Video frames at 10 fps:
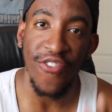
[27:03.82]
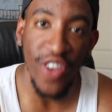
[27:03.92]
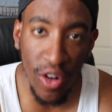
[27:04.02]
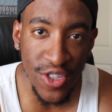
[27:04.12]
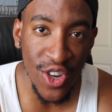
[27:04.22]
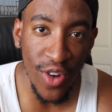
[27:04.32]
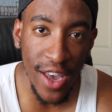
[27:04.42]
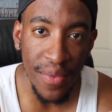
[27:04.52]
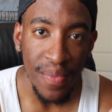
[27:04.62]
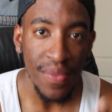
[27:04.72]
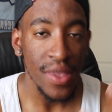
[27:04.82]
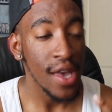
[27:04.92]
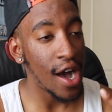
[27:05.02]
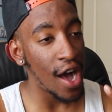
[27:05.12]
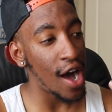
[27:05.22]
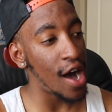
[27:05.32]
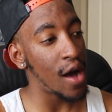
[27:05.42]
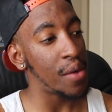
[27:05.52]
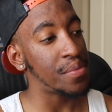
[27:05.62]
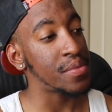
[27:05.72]
feel to it.
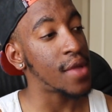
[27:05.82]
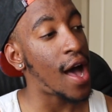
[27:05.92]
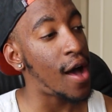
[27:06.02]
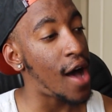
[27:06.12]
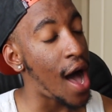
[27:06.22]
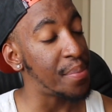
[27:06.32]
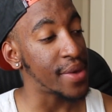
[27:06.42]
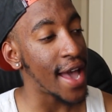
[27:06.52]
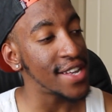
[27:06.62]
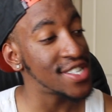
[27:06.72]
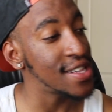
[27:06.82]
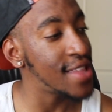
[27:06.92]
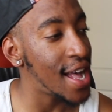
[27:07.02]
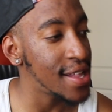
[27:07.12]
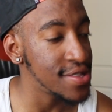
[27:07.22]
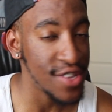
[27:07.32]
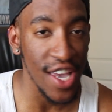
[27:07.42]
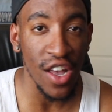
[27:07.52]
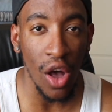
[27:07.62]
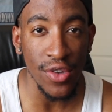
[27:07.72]
I'm guessing that
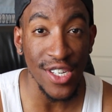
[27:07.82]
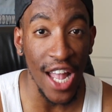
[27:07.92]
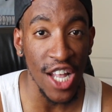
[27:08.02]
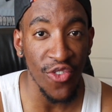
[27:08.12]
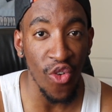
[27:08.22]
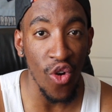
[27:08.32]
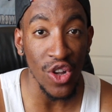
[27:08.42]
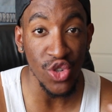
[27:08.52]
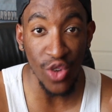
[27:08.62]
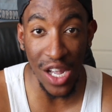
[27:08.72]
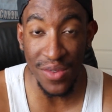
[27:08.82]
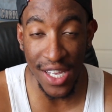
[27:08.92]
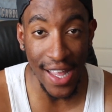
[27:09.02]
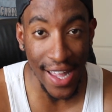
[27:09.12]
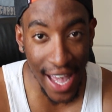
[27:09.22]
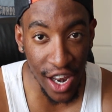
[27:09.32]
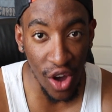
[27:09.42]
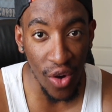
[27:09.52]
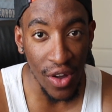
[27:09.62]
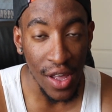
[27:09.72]
Dingo stands for Dreams in the
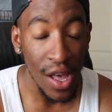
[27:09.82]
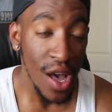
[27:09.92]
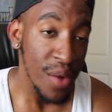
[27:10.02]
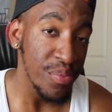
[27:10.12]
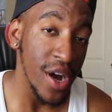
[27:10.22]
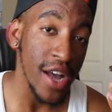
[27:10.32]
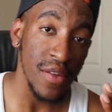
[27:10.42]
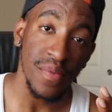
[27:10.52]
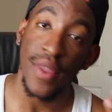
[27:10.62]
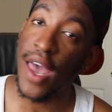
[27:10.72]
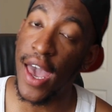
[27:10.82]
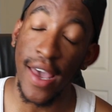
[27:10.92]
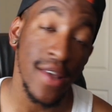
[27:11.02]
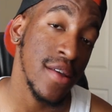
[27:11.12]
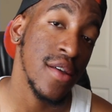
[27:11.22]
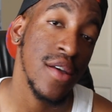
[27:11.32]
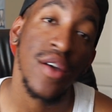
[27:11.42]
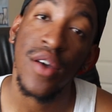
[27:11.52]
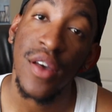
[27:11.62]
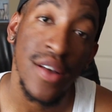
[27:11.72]
Ghetto. But, hey,
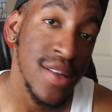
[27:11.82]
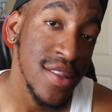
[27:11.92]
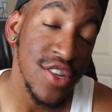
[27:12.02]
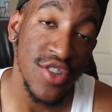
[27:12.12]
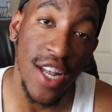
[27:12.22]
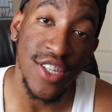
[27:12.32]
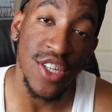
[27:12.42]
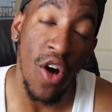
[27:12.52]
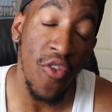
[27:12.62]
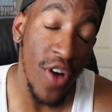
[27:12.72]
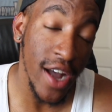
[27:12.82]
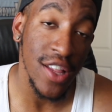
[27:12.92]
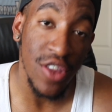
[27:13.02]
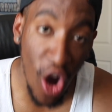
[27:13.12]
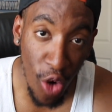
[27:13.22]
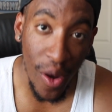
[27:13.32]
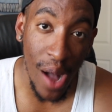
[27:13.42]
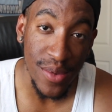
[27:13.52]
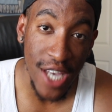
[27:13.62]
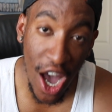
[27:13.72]
this shit's so fucking dope,
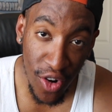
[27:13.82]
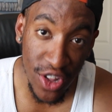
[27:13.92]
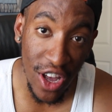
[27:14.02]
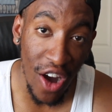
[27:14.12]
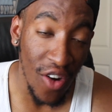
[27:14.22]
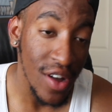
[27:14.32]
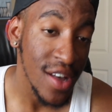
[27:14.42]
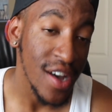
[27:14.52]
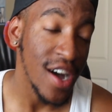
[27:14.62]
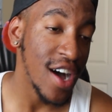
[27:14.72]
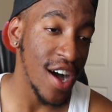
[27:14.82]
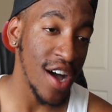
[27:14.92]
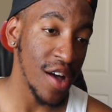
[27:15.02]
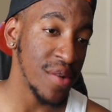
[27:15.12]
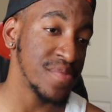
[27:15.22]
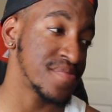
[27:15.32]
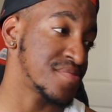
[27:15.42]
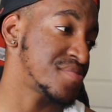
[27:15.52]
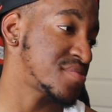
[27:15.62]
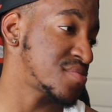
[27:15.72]
I'm telling y'all. I'm